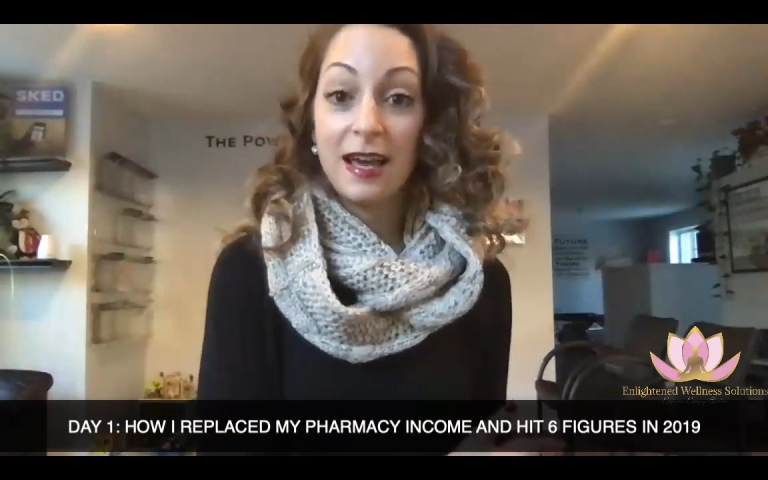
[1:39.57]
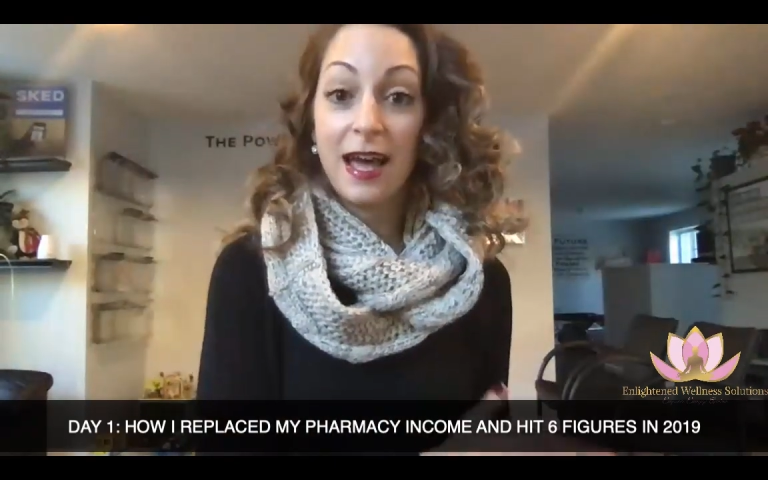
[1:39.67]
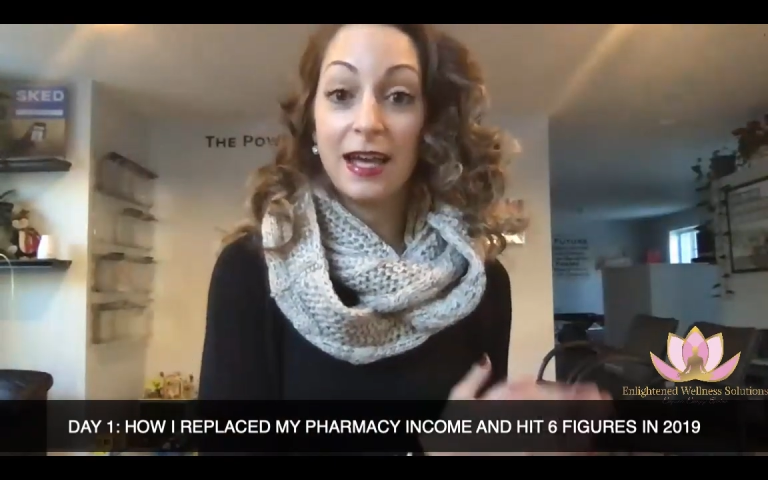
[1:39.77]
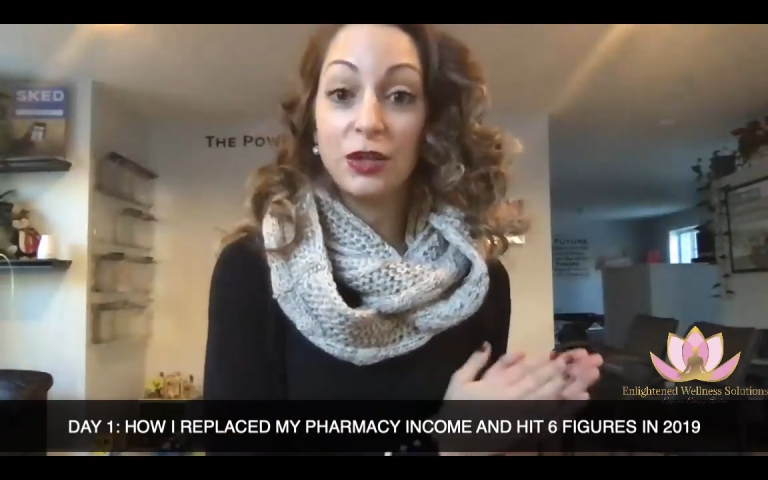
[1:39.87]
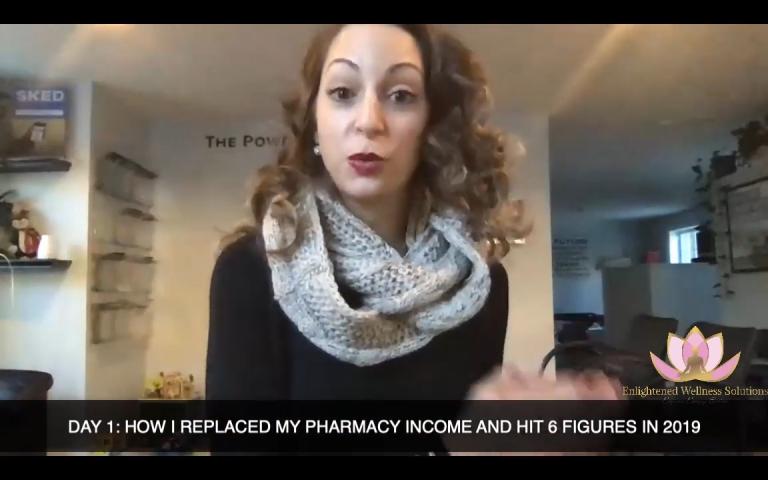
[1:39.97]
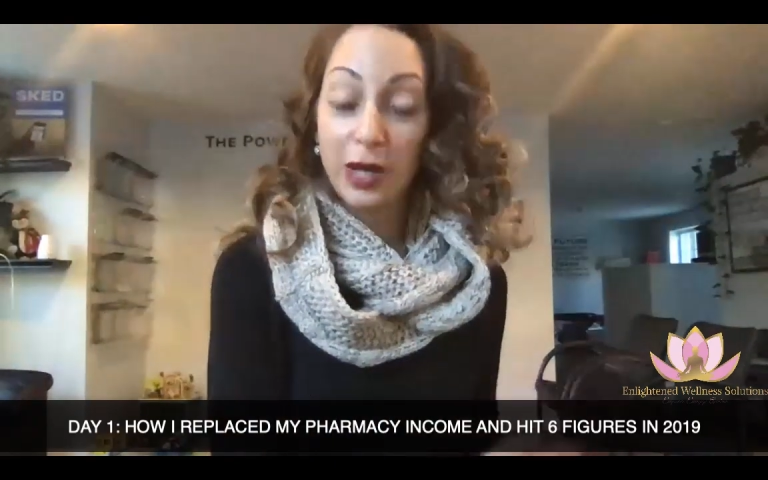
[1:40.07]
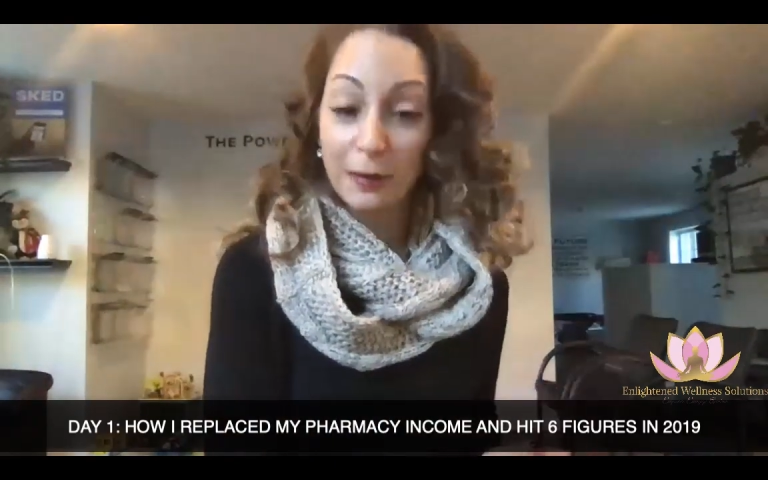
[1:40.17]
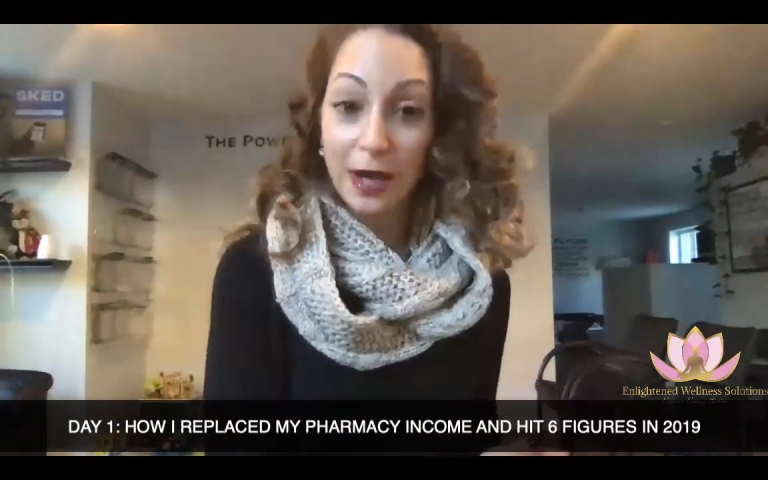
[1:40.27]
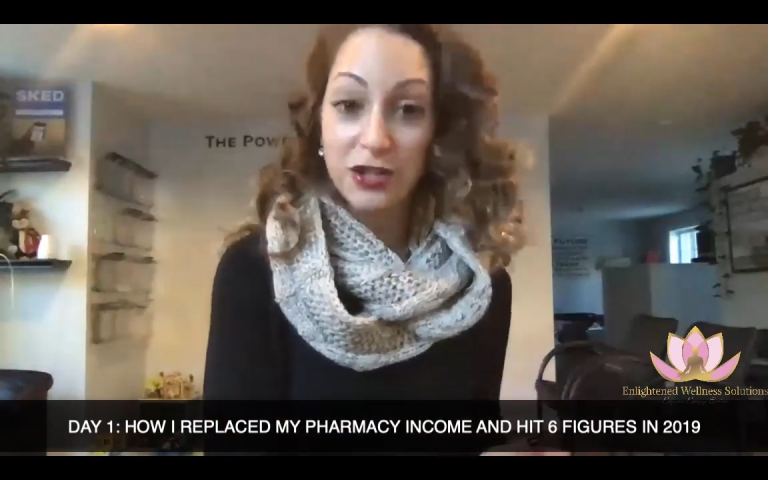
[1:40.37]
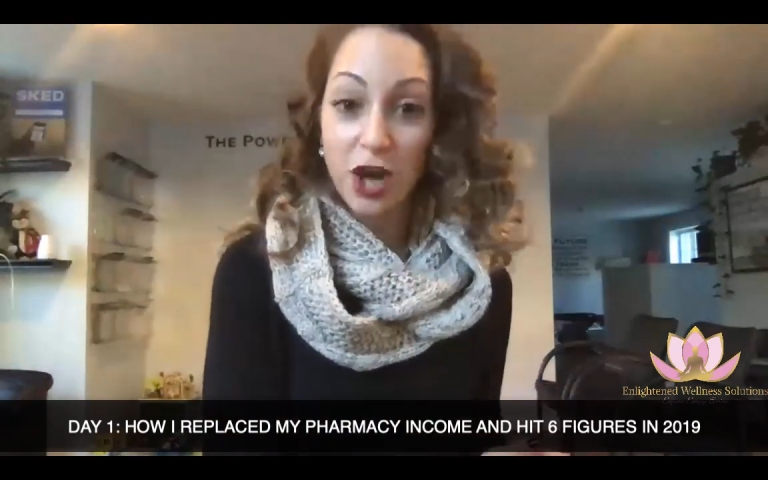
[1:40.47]
and
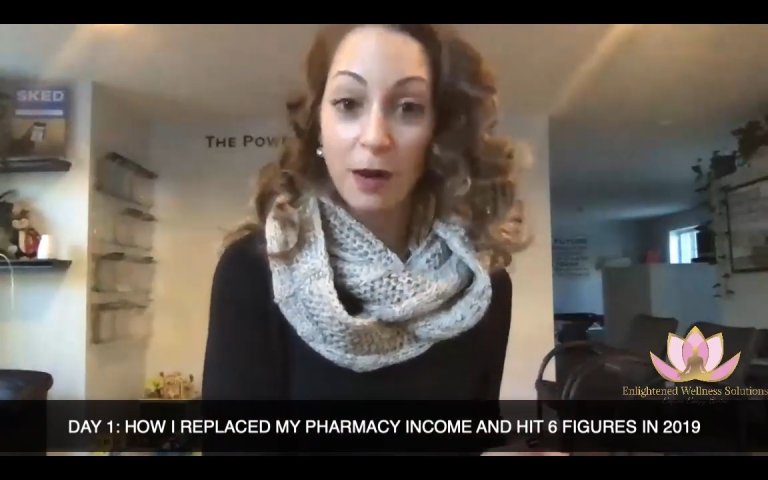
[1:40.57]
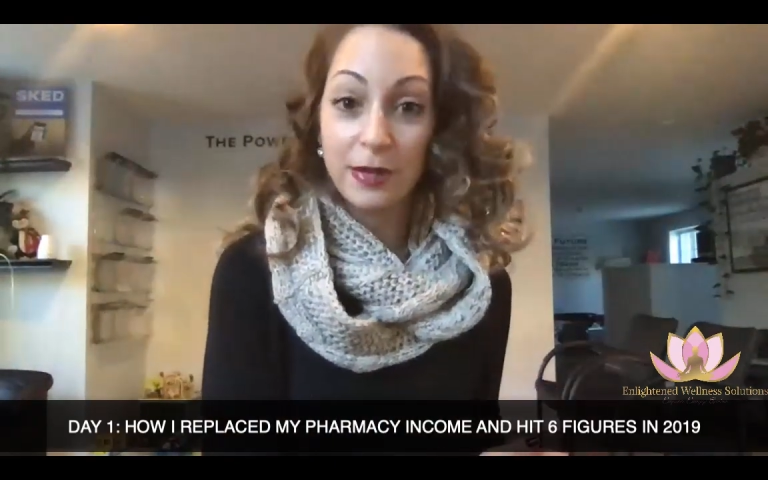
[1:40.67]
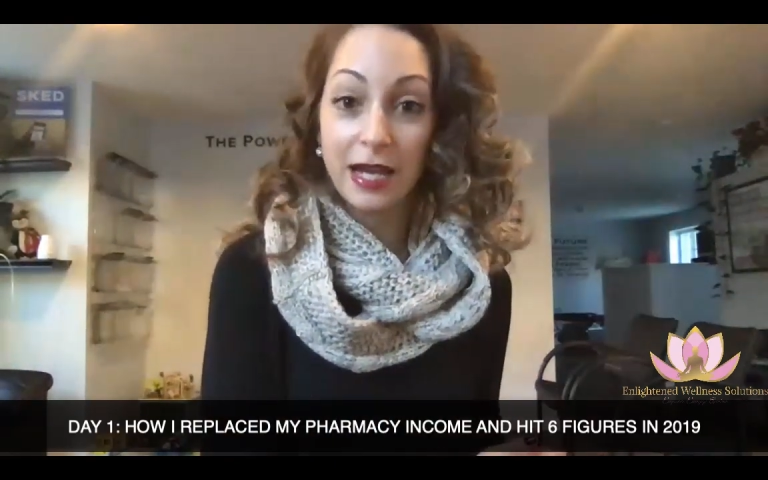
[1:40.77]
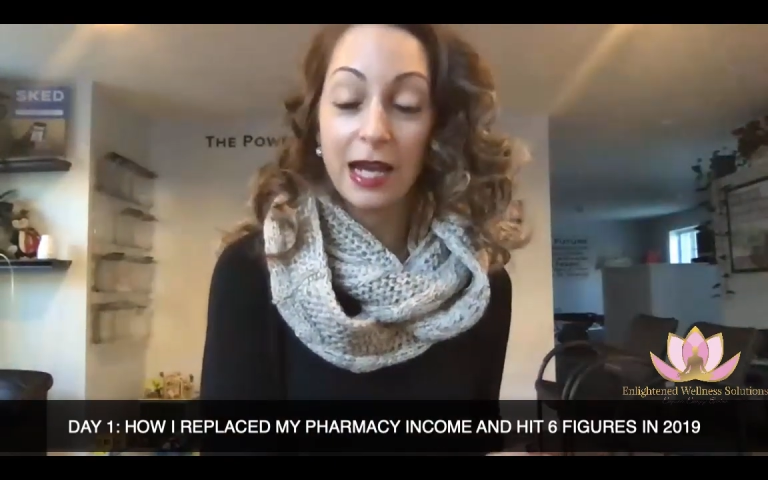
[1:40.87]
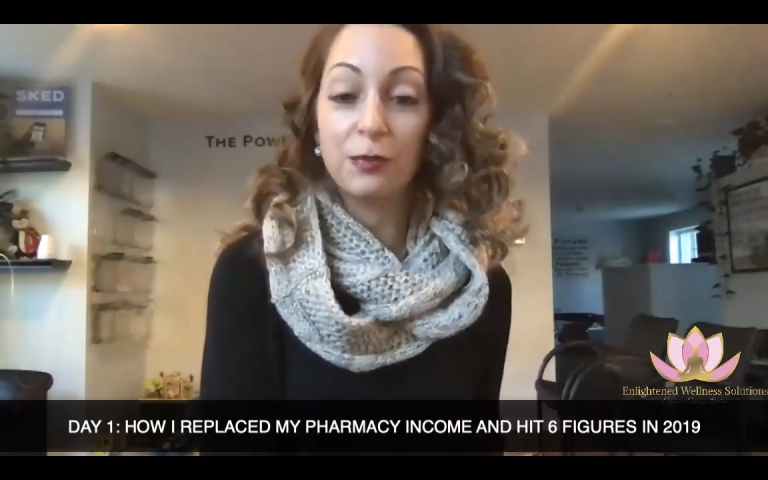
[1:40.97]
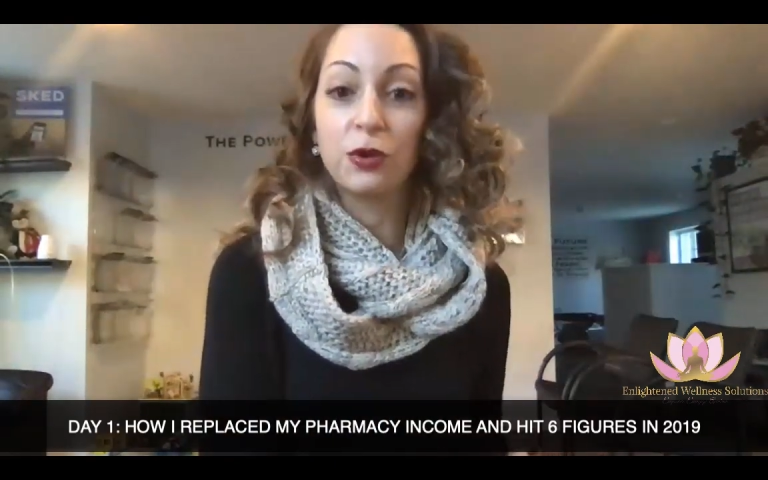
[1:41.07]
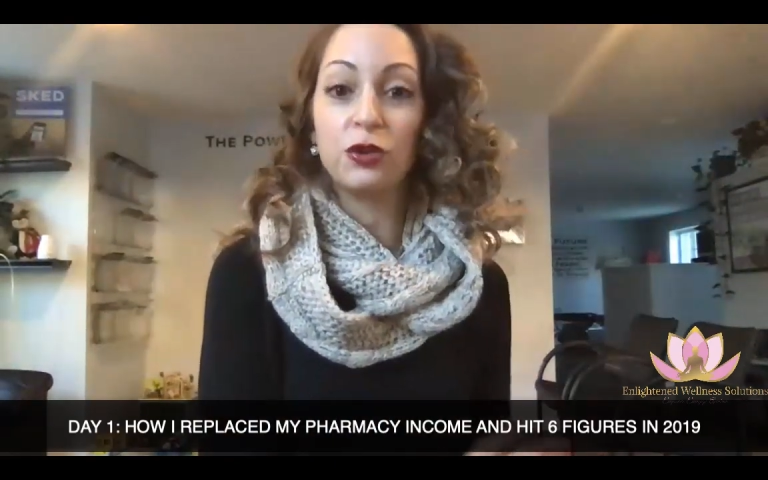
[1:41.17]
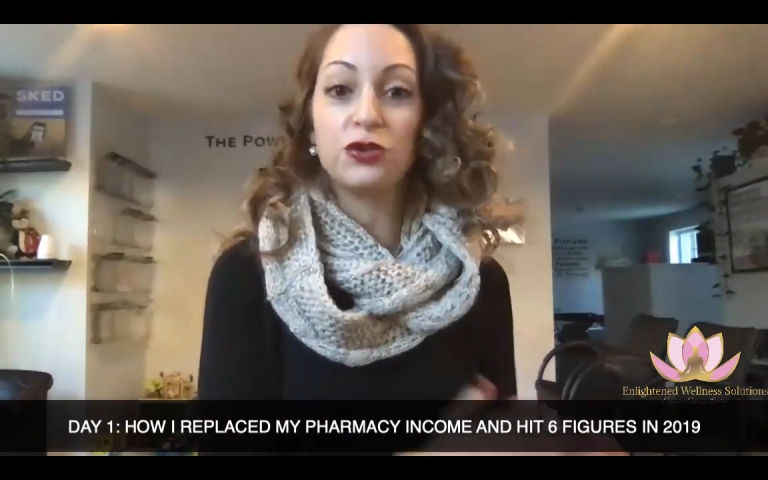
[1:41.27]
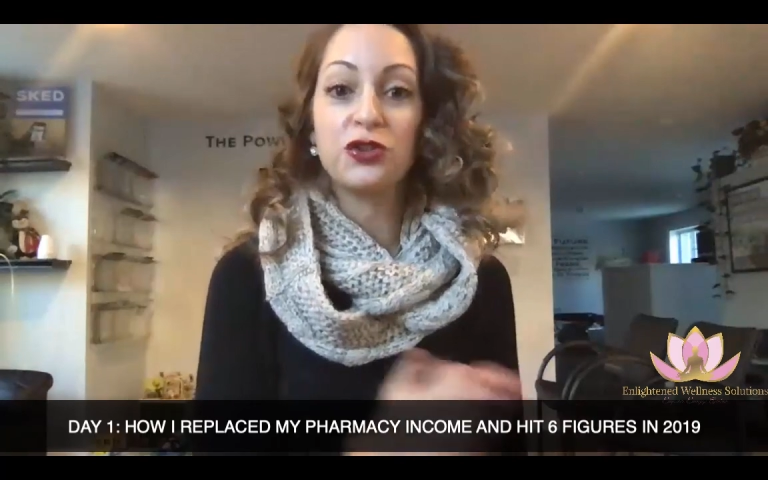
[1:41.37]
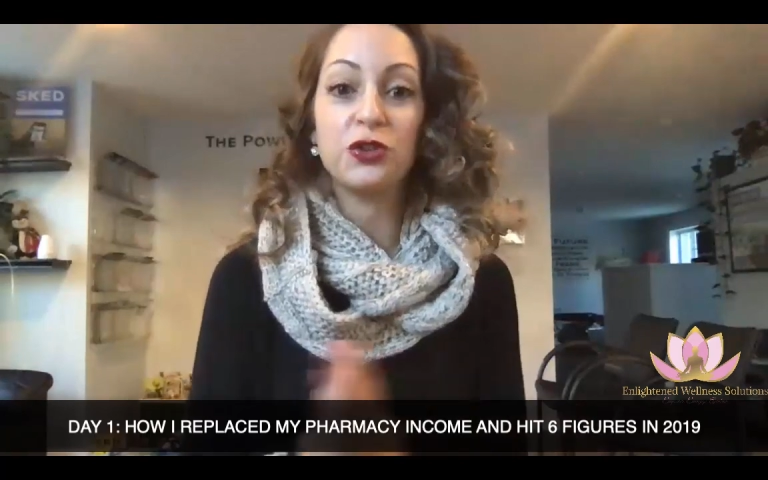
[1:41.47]
quitting my job in April